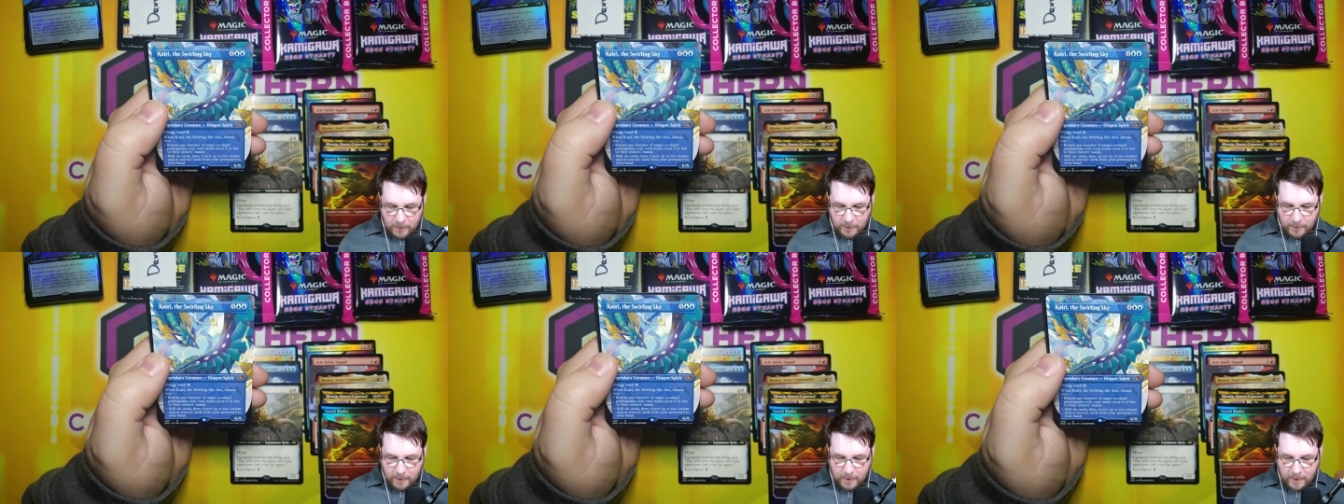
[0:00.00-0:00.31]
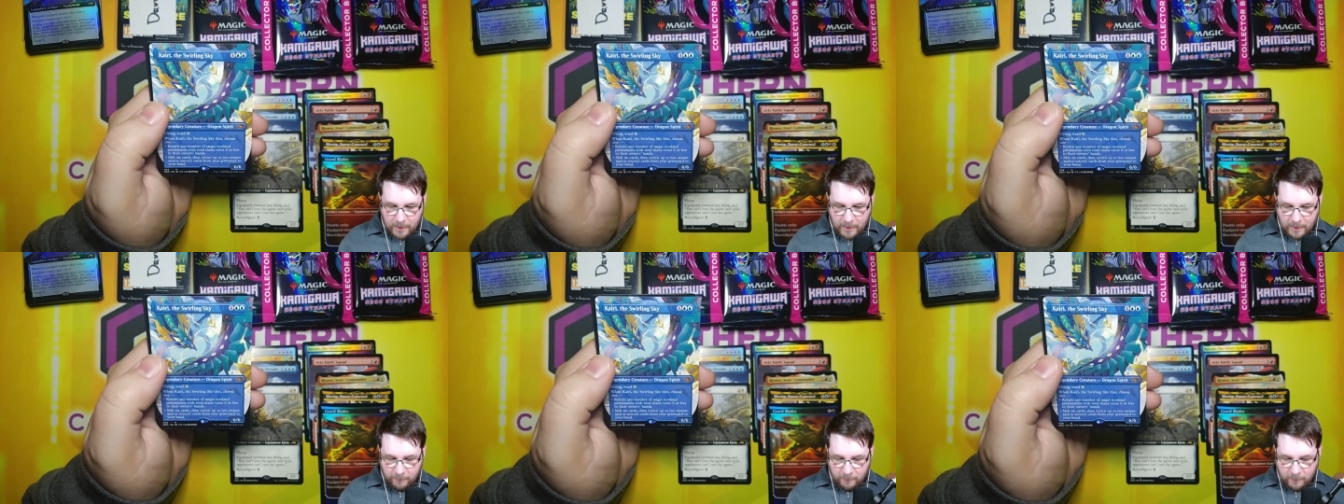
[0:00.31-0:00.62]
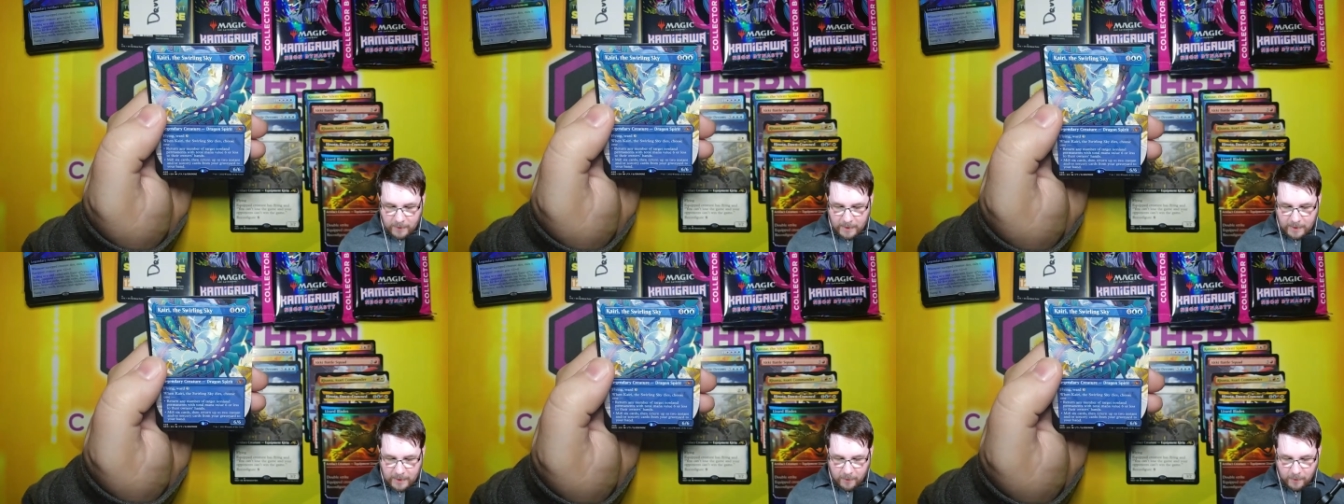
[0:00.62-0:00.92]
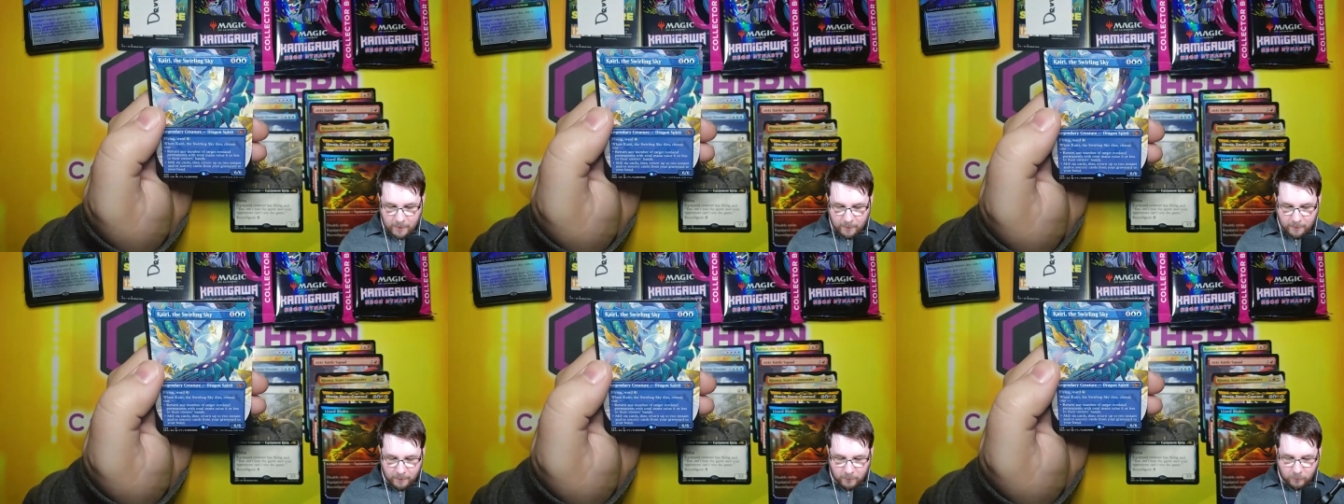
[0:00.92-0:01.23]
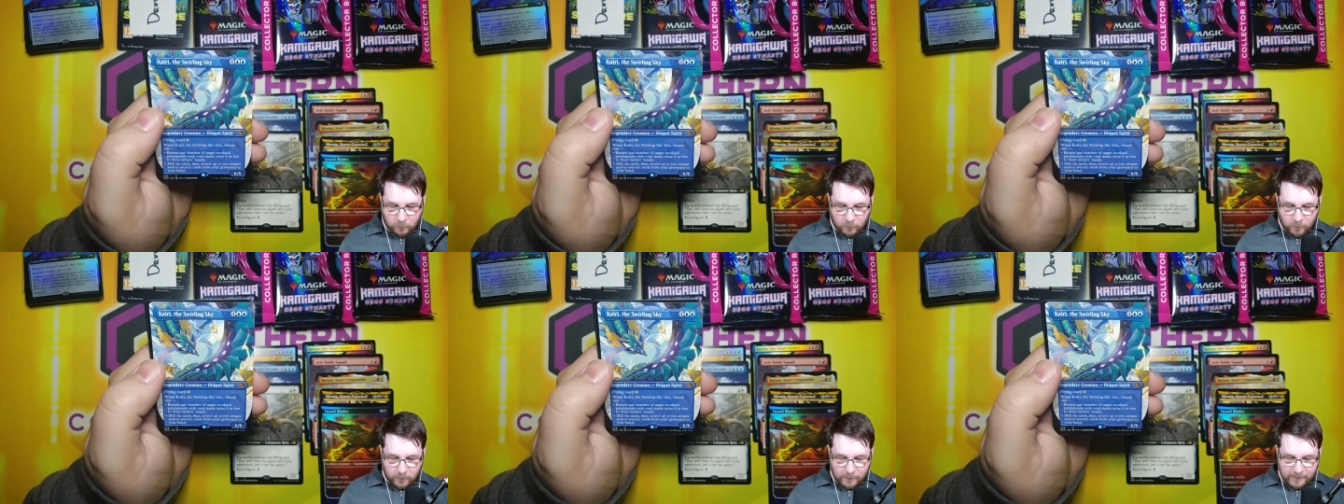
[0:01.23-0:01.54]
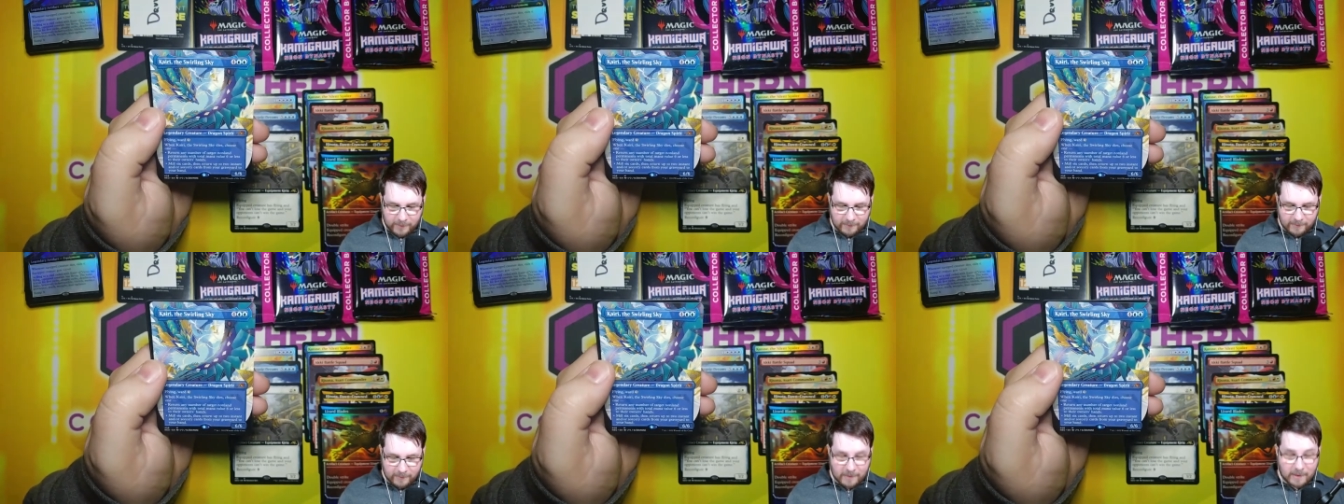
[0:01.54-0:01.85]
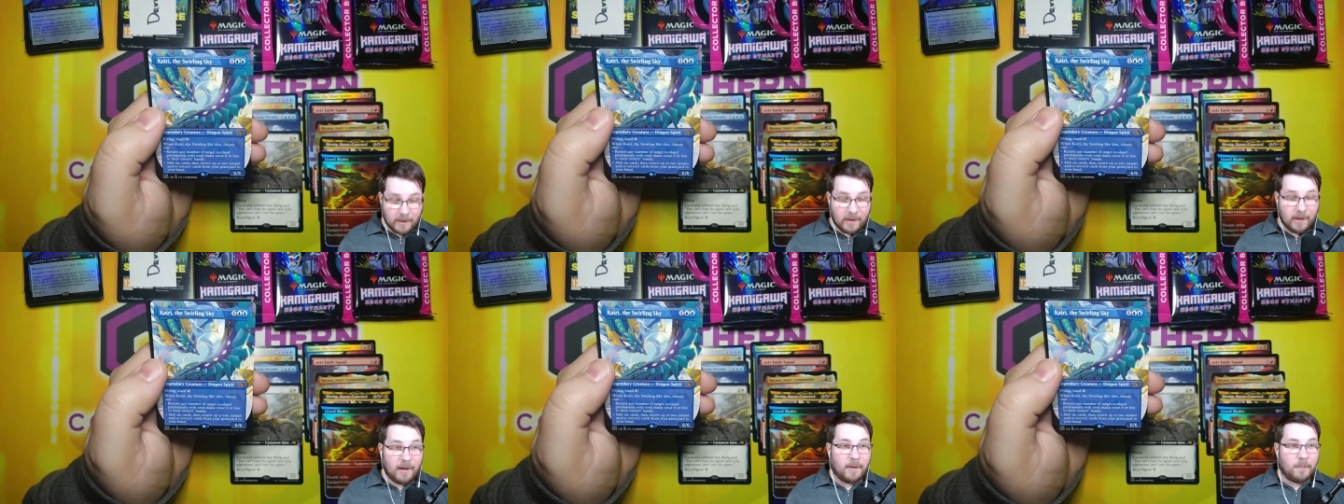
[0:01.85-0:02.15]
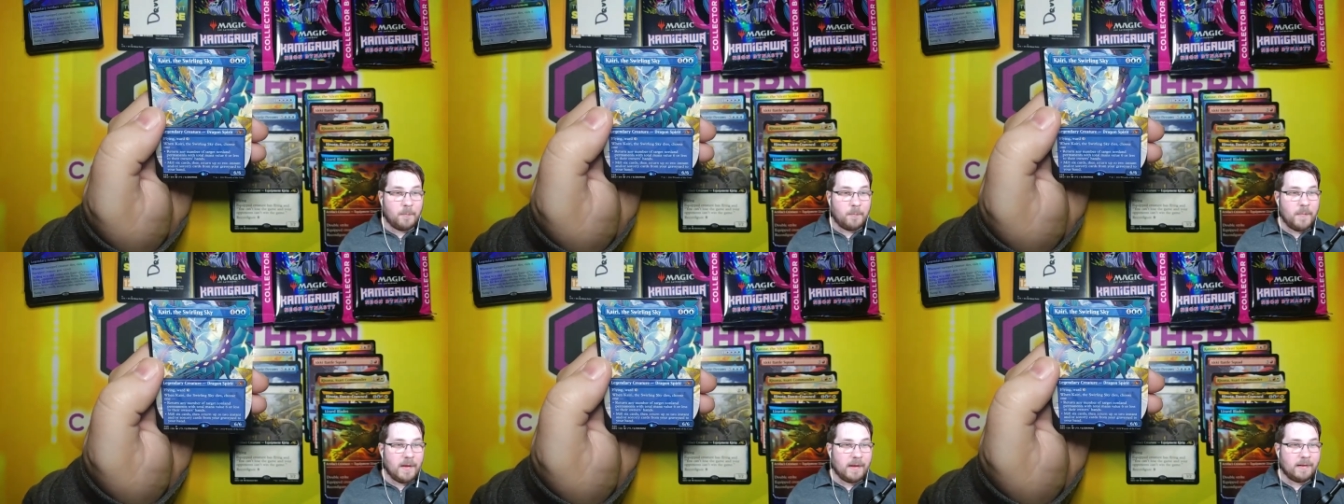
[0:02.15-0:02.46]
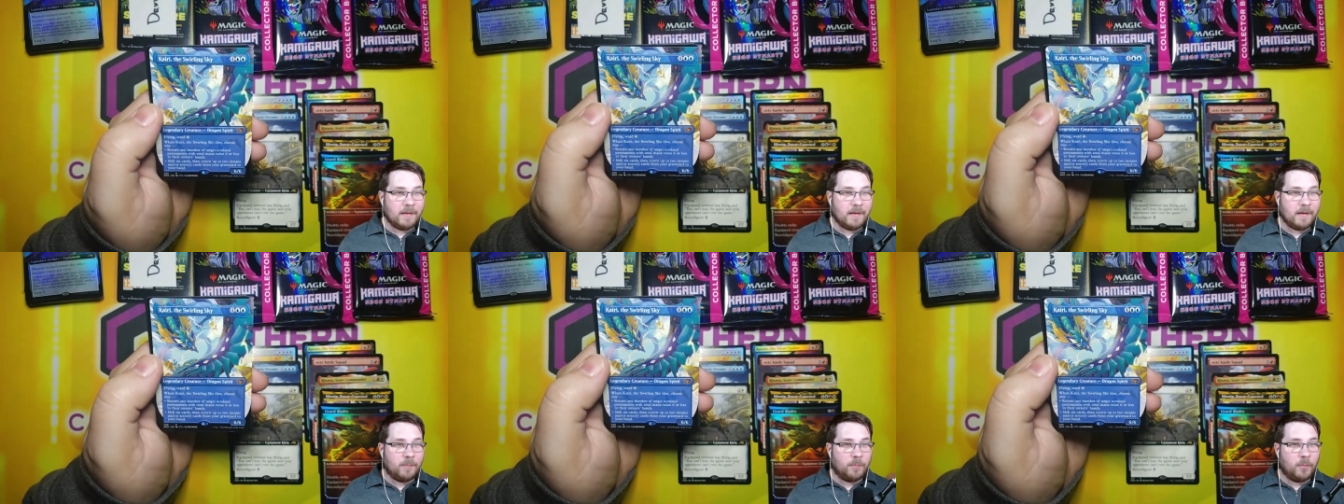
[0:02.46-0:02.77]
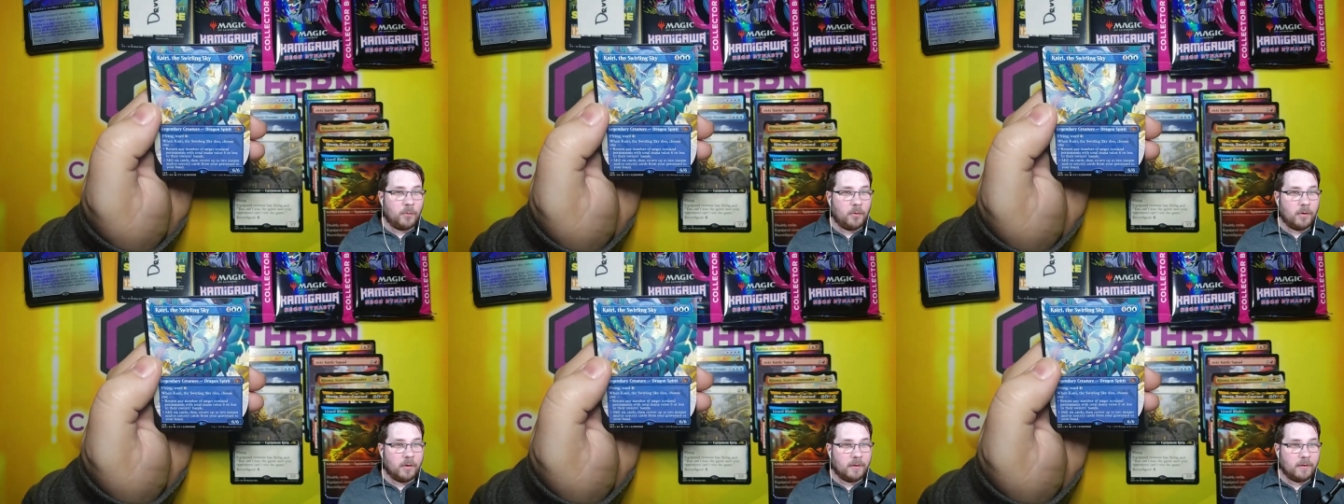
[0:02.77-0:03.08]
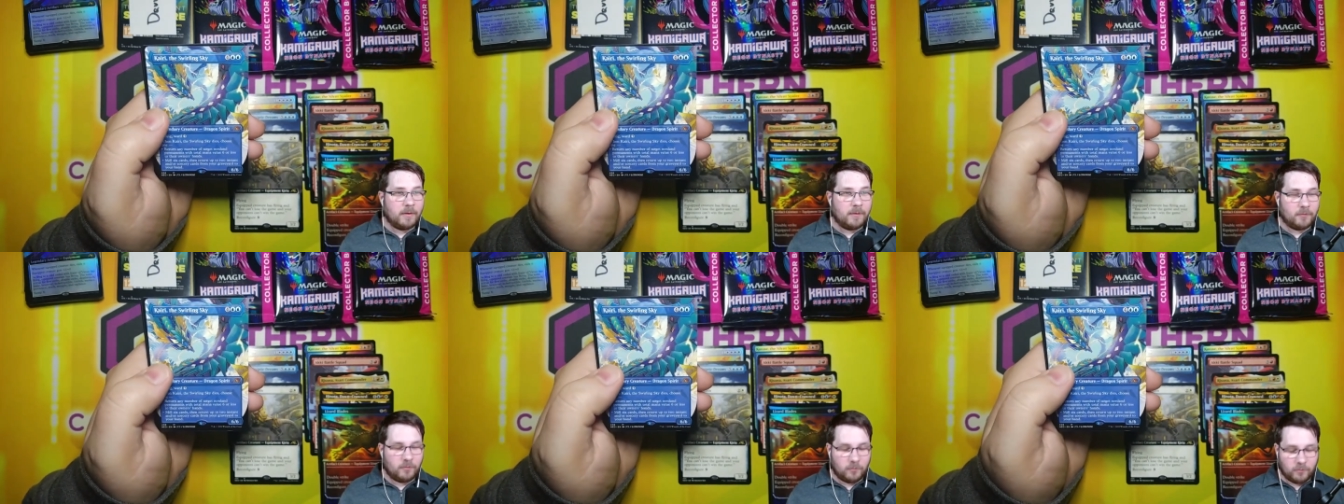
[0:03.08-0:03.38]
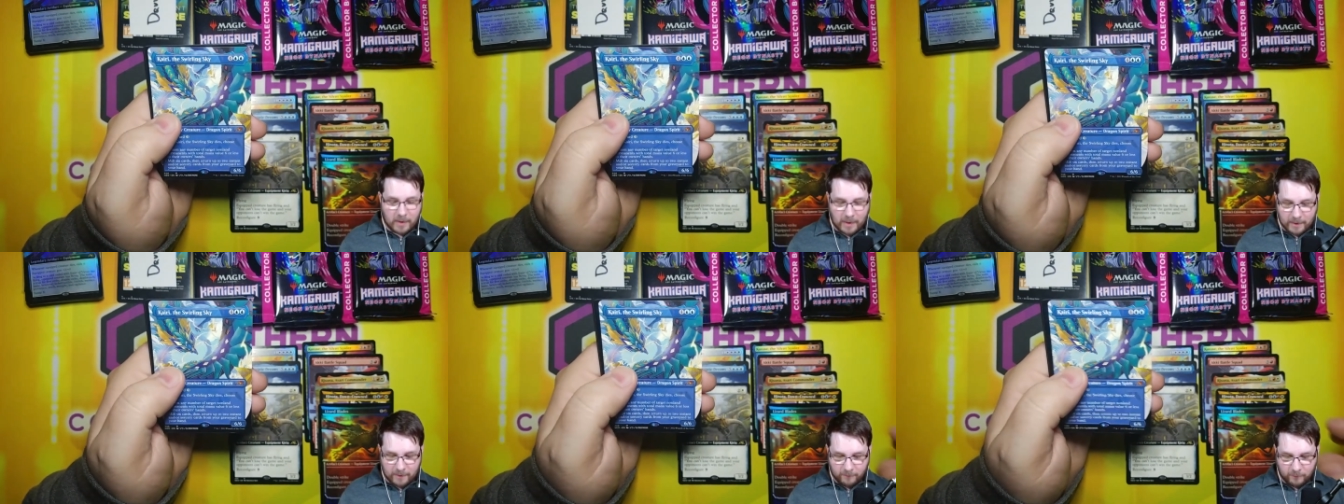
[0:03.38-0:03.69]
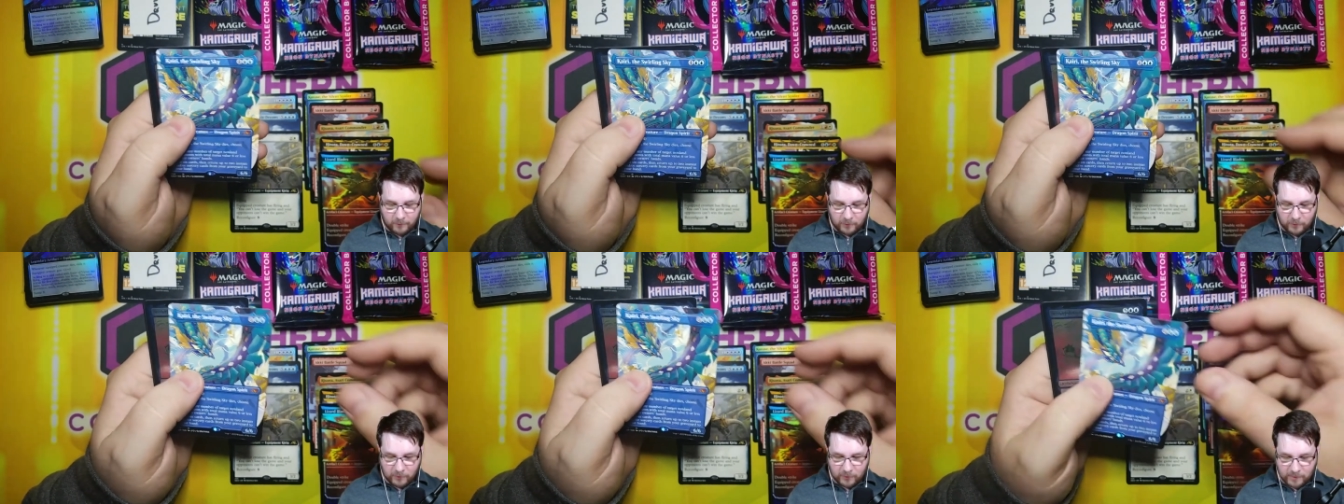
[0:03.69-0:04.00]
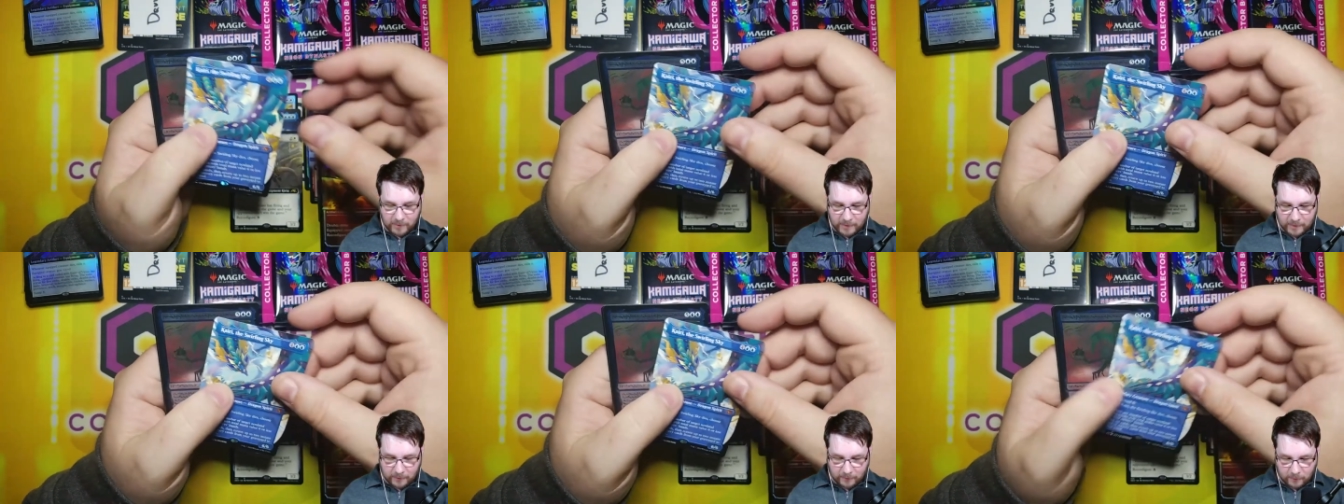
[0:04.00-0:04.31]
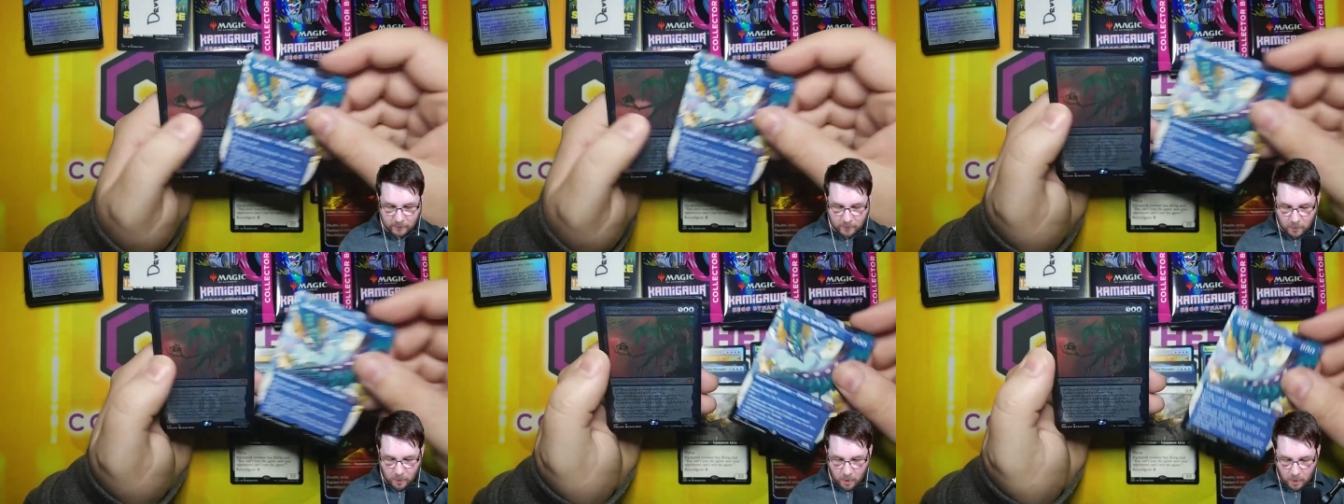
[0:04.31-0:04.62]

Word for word: Kairi, the Swirling Sky, Mythic Borderless Dragon for six.